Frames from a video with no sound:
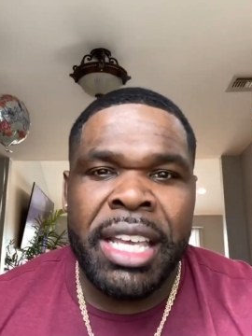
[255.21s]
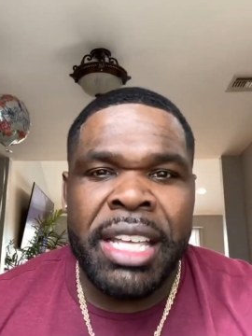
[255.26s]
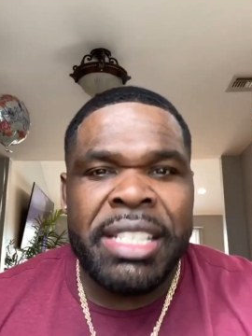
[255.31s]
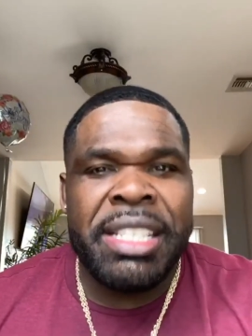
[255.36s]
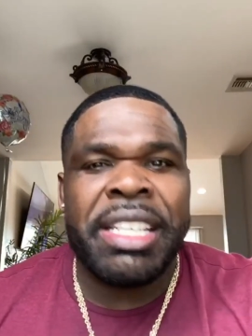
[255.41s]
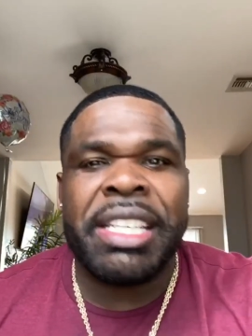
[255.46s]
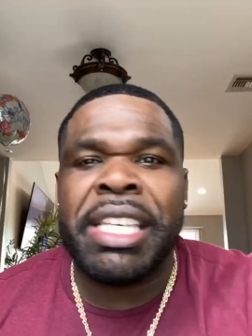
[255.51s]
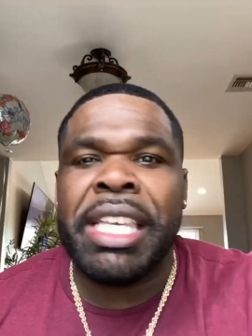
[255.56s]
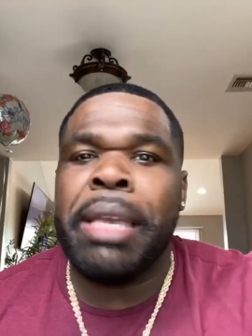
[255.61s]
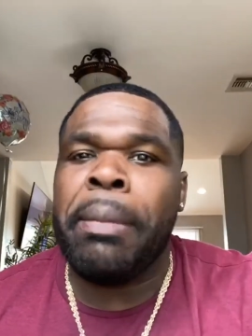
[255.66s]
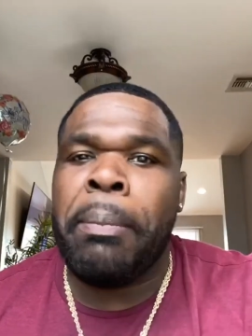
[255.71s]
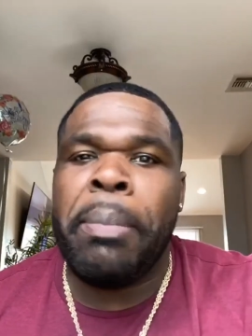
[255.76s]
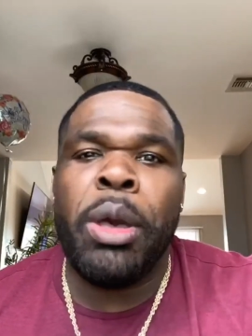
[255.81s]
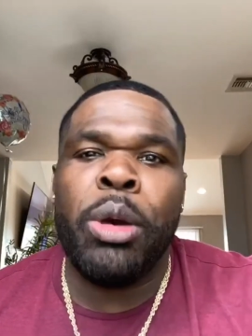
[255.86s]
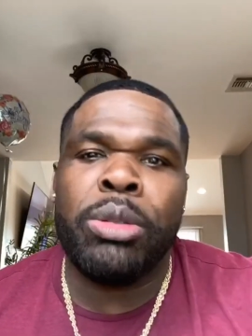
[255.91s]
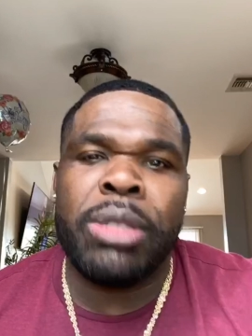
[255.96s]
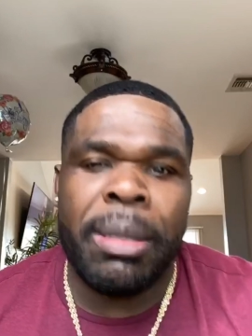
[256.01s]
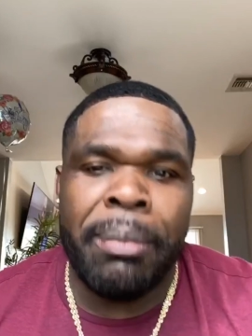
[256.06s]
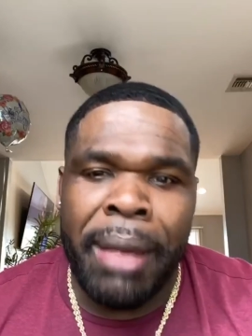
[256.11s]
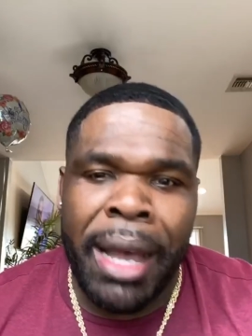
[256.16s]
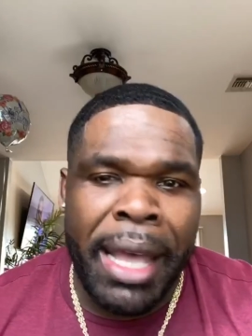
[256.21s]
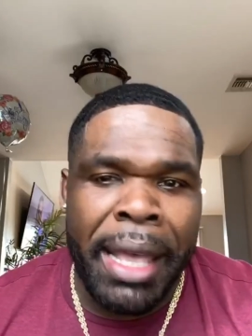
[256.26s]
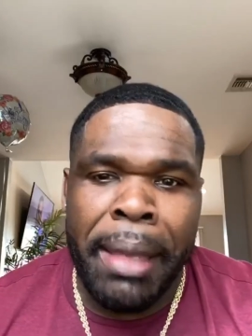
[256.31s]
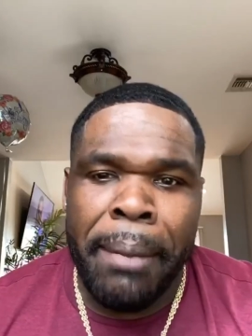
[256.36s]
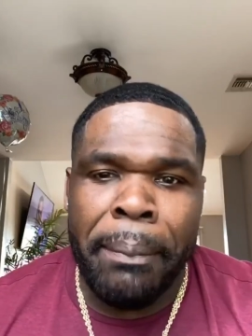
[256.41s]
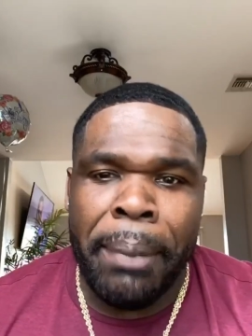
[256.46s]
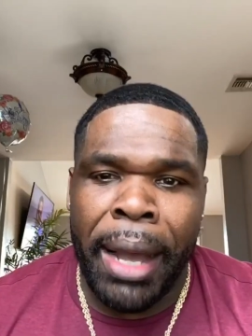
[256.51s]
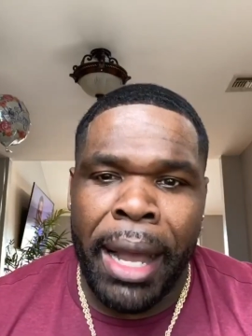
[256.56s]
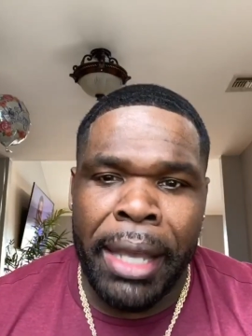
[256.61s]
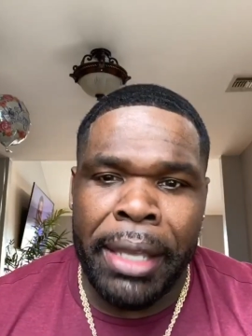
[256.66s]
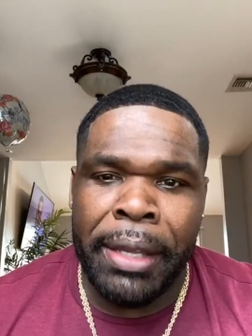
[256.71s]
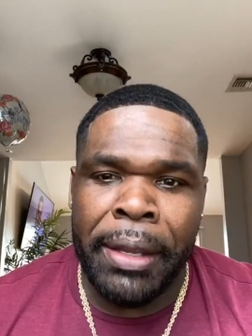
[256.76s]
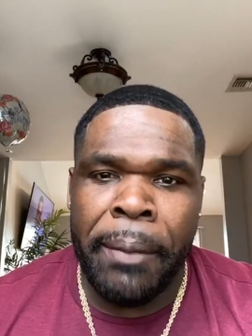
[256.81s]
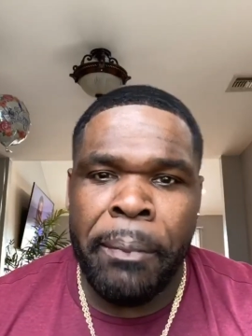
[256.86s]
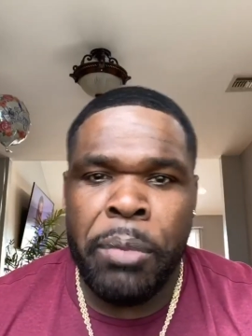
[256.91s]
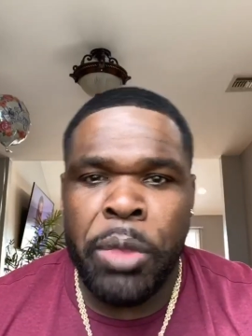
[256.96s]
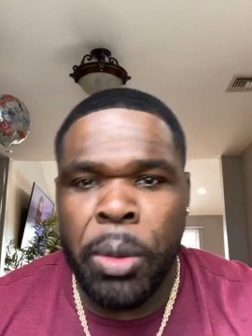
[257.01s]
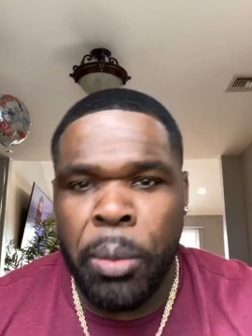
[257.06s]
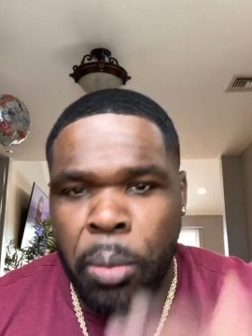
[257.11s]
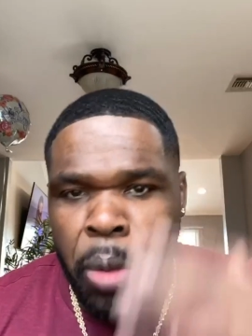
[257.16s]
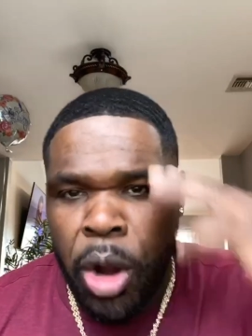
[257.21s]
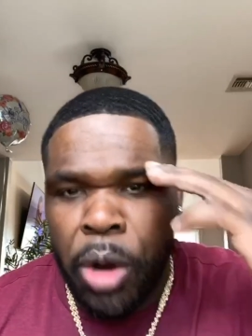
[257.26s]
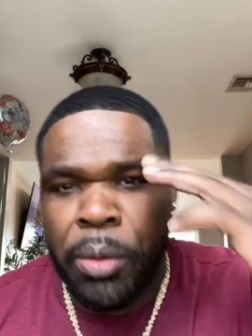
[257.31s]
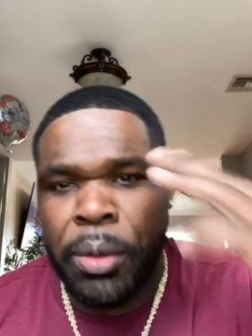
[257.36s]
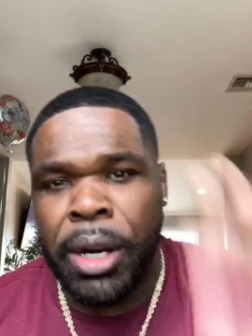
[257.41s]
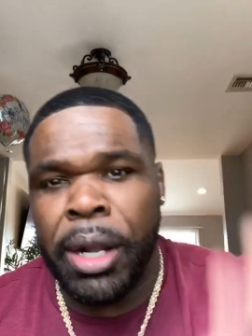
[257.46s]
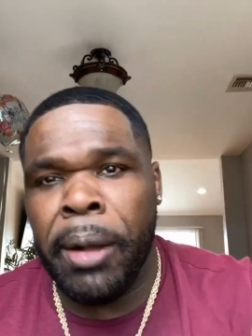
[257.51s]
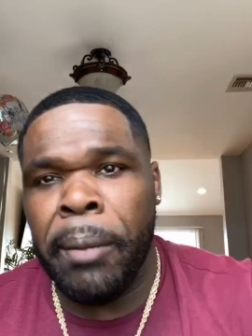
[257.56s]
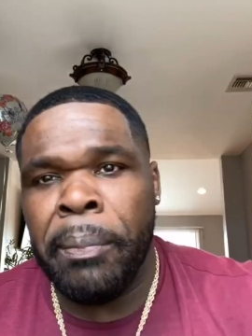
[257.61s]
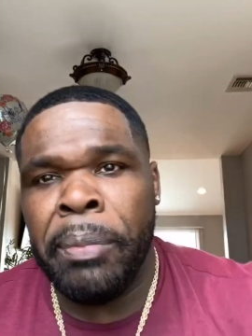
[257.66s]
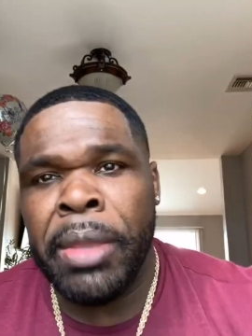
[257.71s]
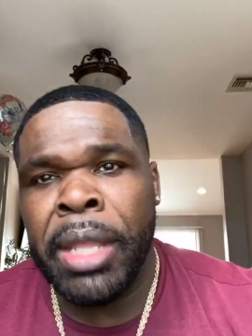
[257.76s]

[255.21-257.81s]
to keep building my empire. Mark, what up?